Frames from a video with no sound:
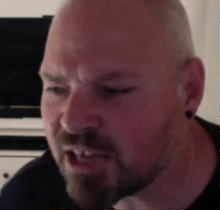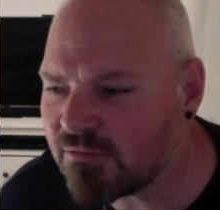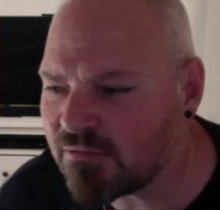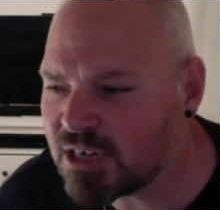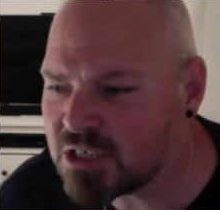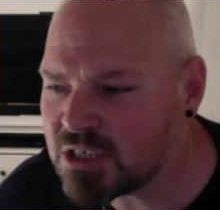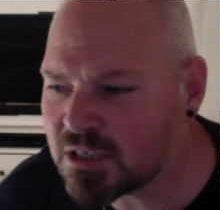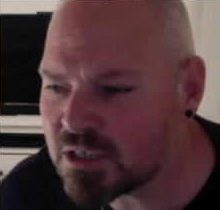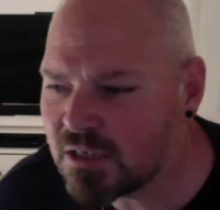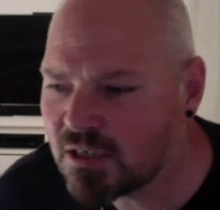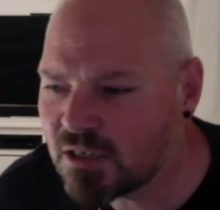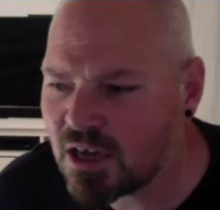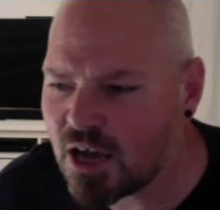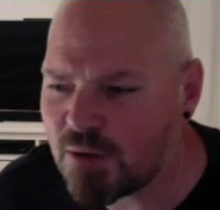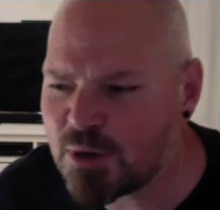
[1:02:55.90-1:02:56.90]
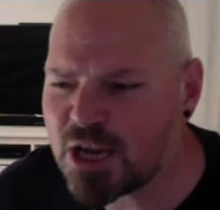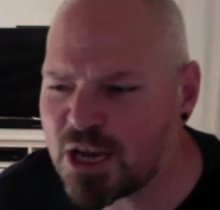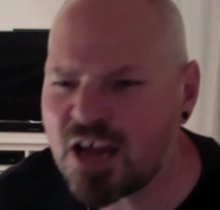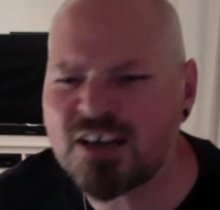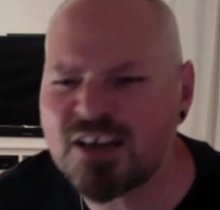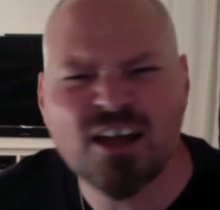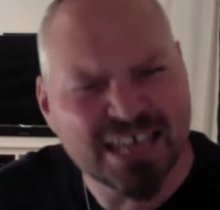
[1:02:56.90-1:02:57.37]
reason, and I, I
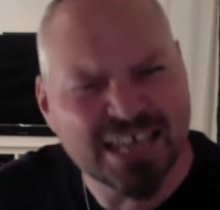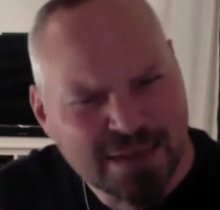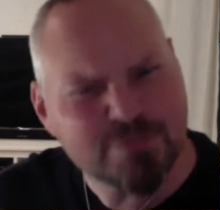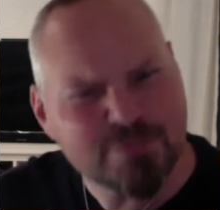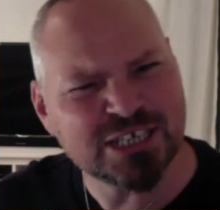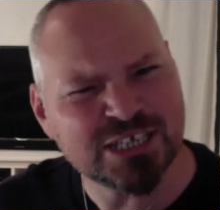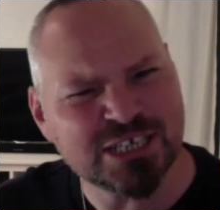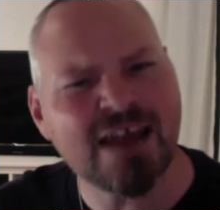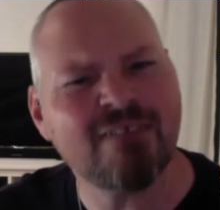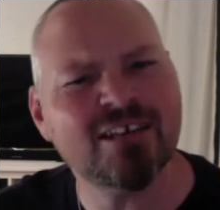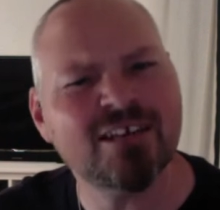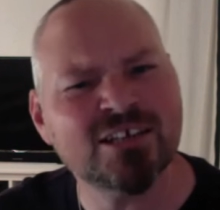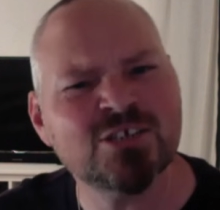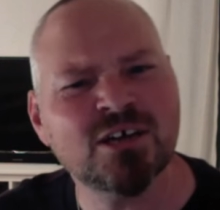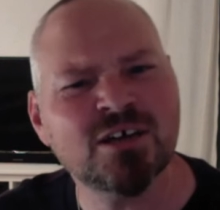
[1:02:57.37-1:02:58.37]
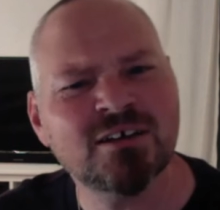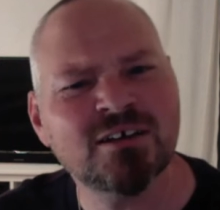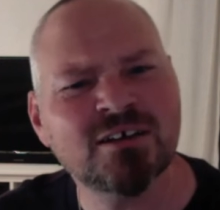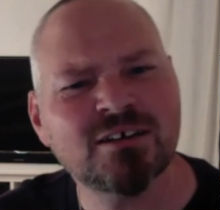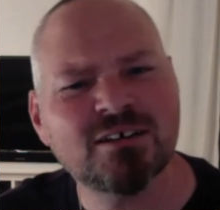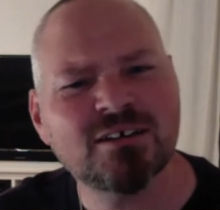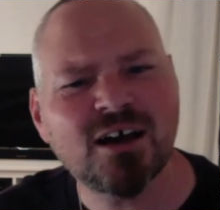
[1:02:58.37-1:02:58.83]
like him as a character.
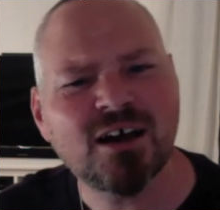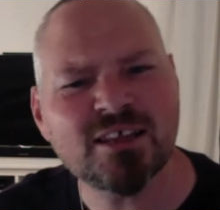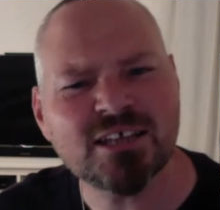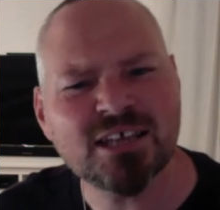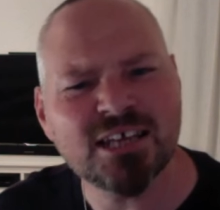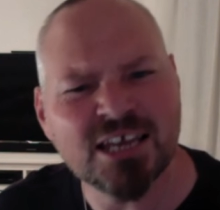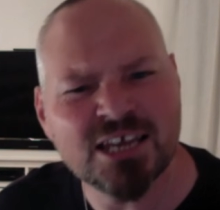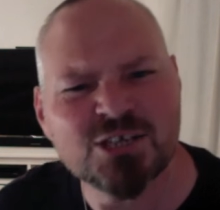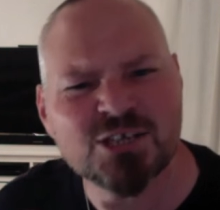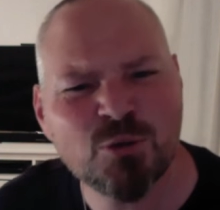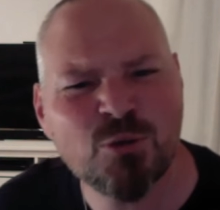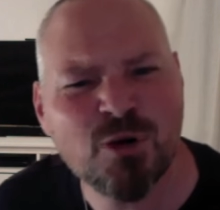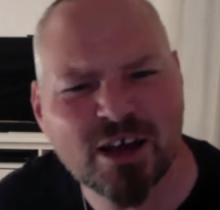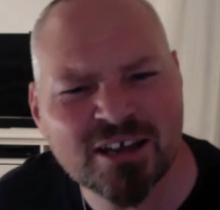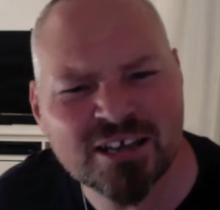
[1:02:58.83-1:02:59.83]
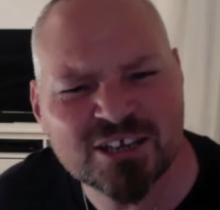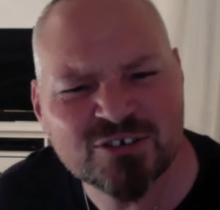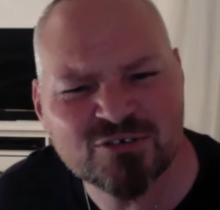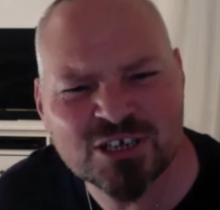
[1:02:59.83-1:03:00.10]
I think he's yes, got, he's